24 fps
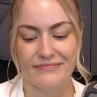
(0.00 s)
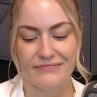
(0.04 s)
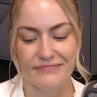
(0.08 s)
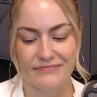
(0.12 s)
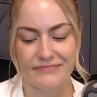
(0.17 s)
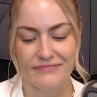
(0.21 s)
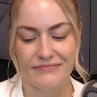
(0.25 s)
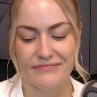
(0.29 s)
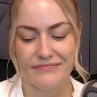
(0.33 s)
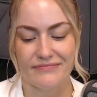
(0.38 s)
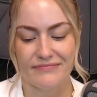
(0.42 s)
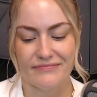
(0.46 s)

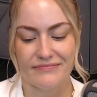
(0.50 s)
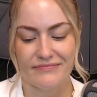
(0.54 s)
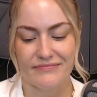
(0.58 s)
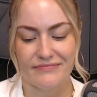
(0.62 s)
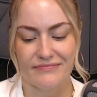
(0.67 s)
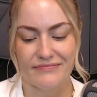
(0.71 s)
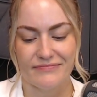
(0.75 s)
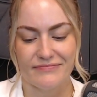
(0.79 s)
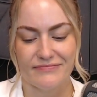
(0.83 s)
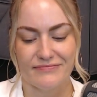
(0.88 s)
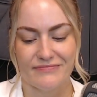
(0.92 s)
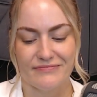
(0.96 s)

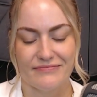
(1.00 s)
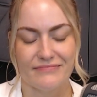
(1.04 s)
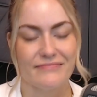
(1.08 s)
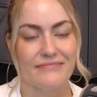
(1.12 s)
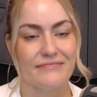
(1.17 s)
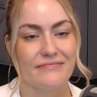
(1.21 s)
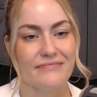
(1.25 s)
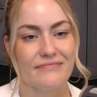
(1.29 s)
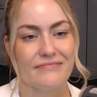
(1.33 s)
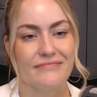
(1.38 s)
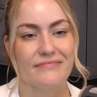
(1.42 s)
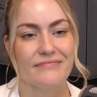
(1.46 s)

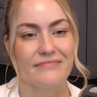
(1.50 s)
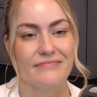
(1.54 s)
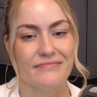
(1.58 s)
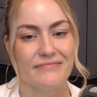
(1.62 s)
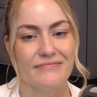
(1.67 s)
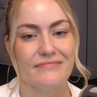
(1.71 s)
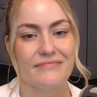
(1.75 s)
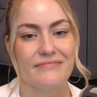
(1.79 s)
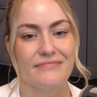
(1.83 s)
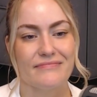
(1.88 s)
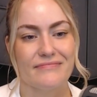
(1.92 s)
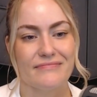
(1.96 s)

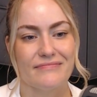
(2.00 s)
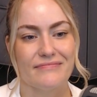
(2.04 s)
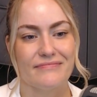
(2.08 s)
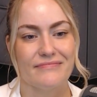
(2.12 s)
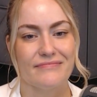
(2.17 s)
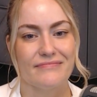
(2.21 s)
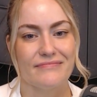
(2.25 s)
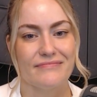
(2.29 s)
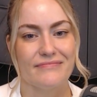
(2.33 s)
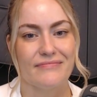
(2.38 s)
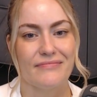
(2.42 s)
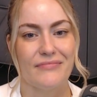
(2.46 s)

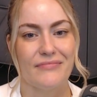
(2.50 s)
This person isn't speaking.